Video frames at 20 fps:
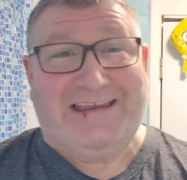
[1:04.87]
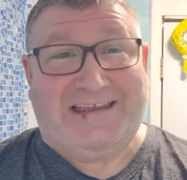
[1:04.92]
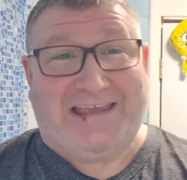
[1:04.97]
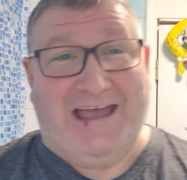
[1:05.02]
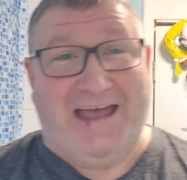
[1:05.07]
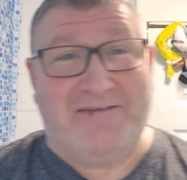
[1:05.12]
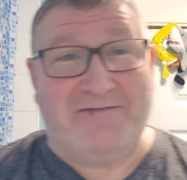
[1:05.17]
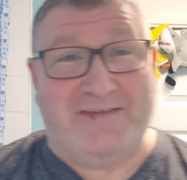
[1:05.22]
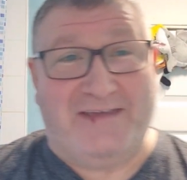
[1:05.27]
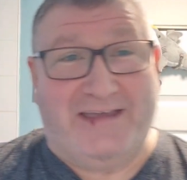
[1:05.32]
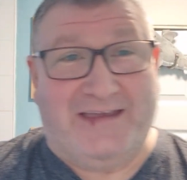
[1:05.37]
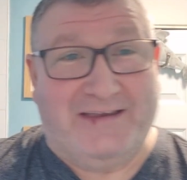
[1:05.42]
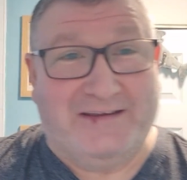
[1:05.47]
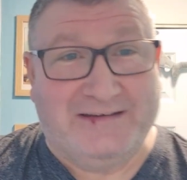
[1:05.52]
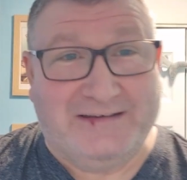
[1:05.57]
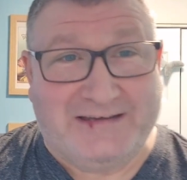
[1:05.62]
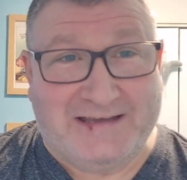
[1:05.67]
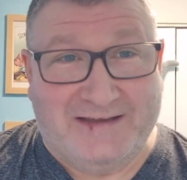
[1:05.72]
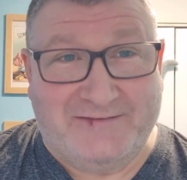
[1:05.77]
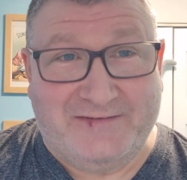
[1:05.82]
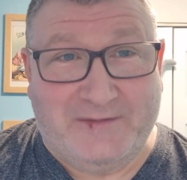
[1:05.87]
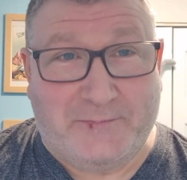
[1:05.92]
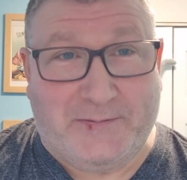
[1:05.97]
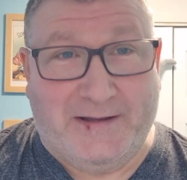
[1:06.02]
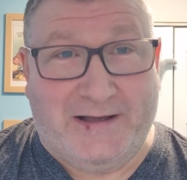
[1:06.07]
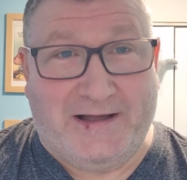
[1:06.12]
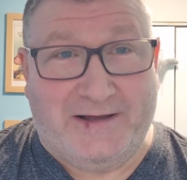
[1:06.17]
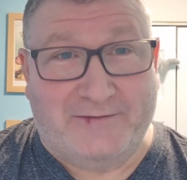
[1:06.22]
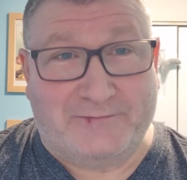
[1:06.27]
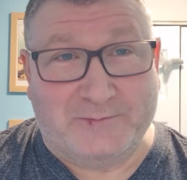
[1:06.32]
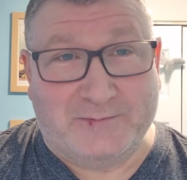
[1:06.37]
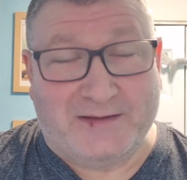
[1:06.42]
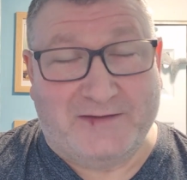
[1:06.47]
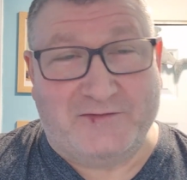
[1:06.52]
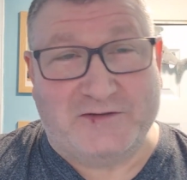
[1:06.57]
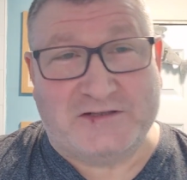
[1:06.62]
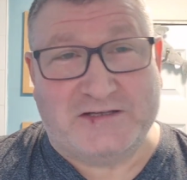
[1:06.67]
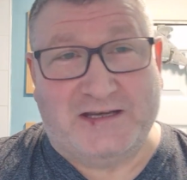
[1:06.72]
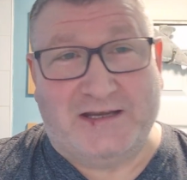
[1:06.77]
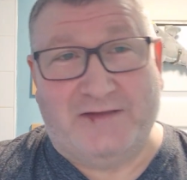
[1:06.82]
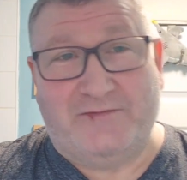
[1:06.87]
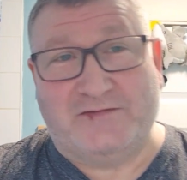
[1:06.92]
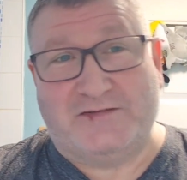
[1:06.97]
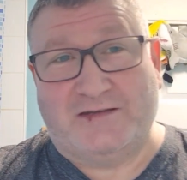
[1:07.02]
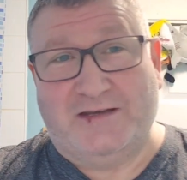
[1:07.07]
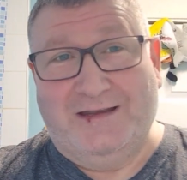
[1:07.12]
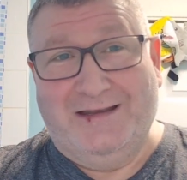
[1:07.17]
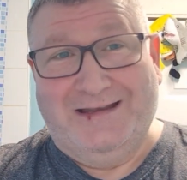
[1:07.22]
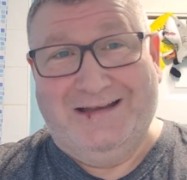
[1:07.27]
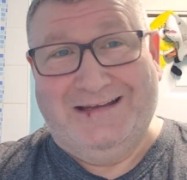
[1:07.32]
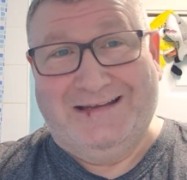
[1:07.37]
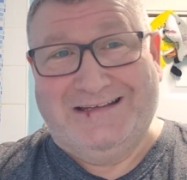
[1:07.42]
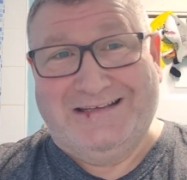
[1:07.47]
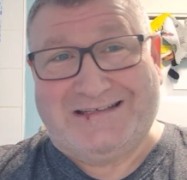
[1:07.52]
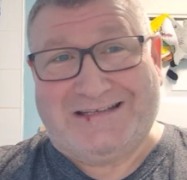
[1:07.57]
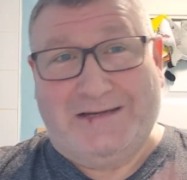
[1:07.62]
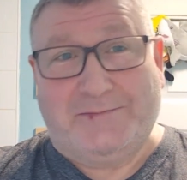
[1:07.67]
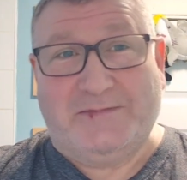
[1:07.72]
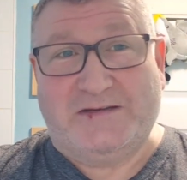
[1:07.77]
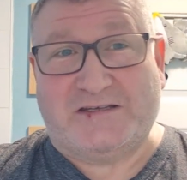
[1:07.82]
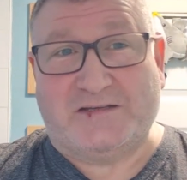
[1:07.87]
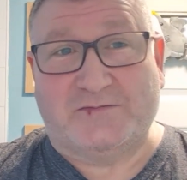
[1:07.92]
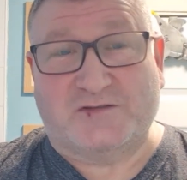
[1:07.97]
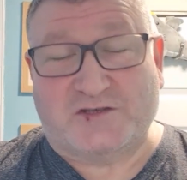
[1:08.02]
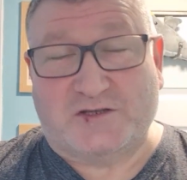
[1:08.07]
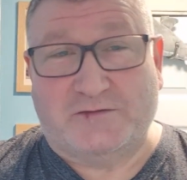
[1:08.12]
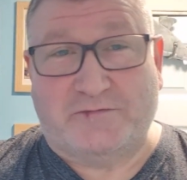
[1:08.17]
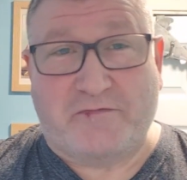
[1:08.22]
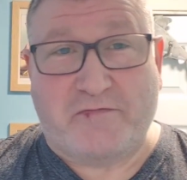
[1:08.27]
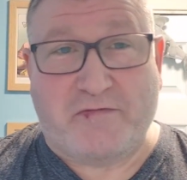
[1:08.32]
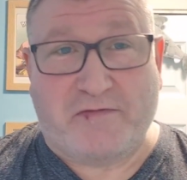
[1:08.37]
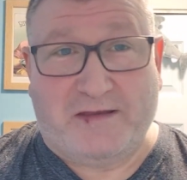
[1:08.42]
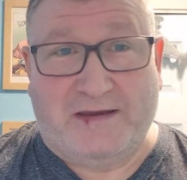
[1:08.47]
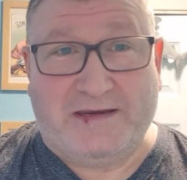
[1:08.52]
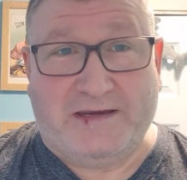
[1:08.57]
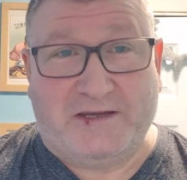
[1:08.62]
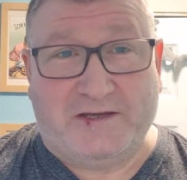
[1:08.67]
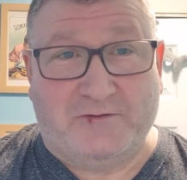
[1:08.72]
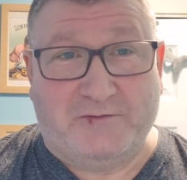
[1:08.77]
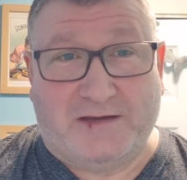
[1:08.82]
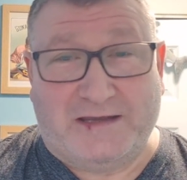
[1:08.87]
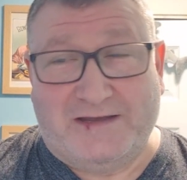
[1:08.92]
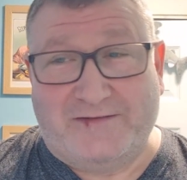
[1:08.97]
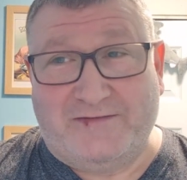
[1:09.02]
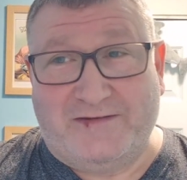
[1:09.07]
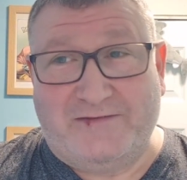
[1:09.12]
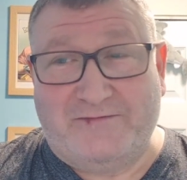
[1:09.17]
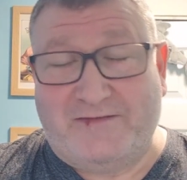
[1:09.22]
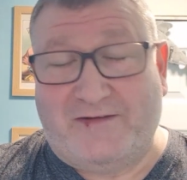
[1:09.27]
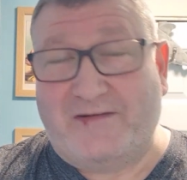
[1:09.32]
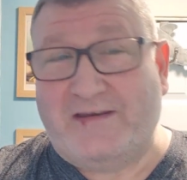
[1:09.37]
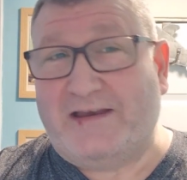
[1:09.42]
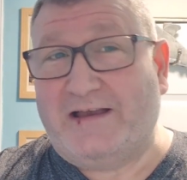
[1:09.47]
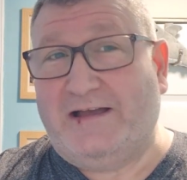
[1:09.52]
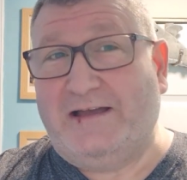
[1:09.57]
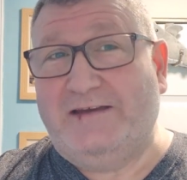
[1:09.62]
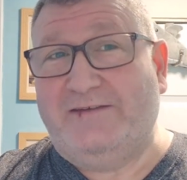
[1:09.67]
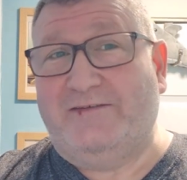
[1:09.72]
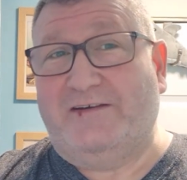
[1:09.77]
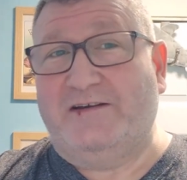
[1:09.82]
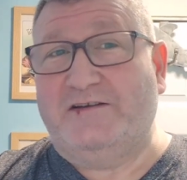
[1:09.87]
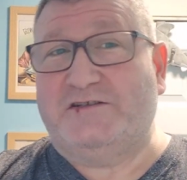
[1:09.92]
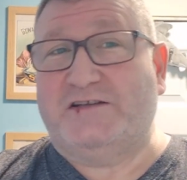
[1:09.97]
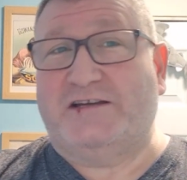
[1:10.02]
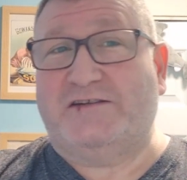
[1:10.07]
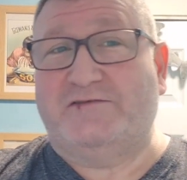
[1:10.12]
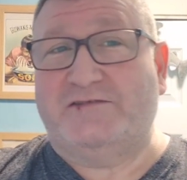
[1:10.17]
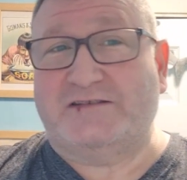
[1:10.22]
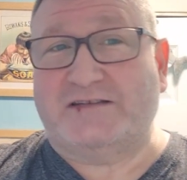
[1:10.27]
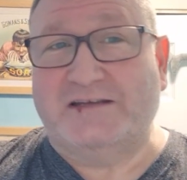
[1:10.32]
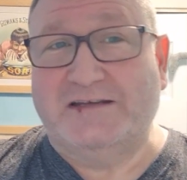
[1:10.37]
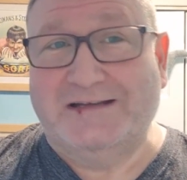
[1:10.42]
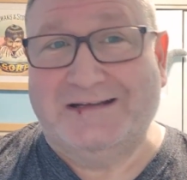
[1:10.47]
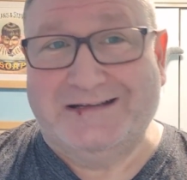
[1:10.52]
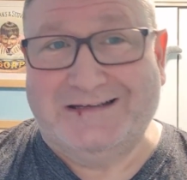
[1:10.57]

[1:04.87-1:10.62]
Kevy Pa from Kevy Shaves sent me some stuff. Thank you, Kevy, very kind, very generous.